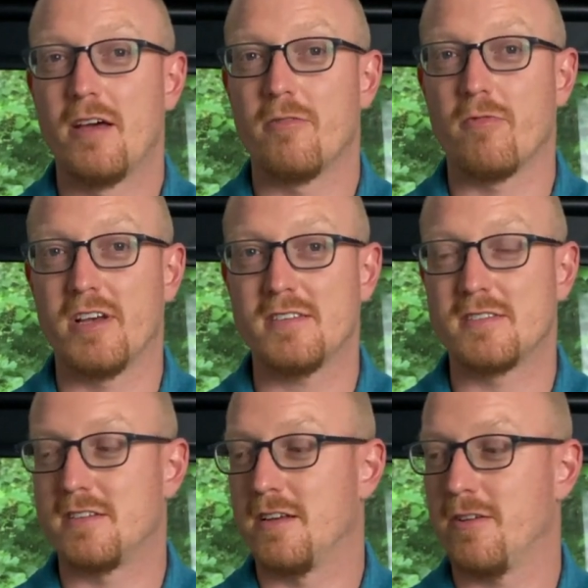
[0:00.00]

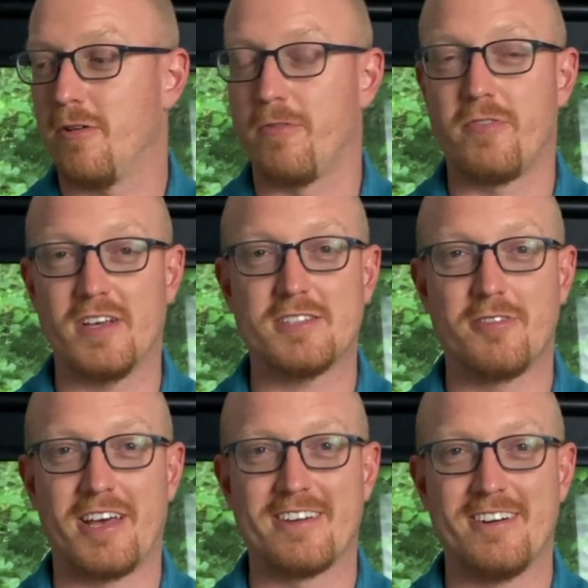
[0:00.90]
Wrist, or fist
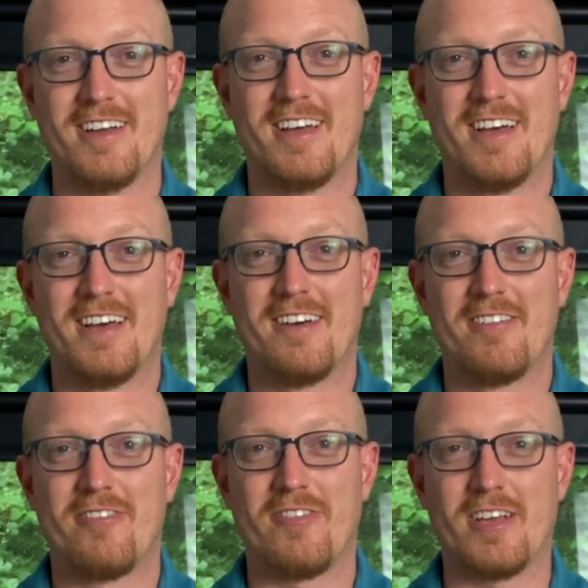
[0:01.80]
rather,
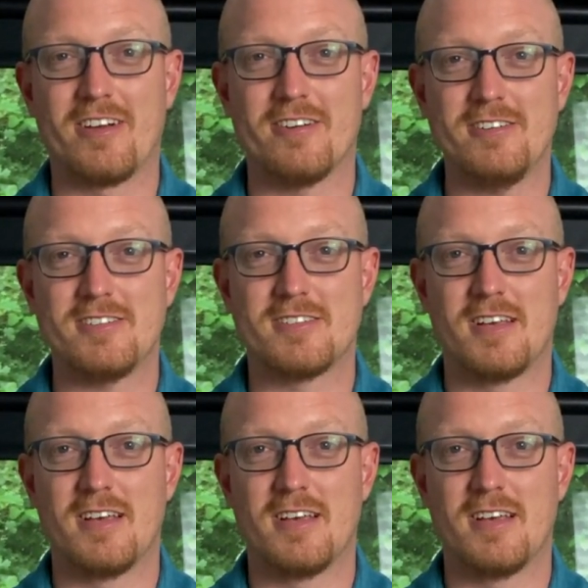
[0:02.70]
fingers,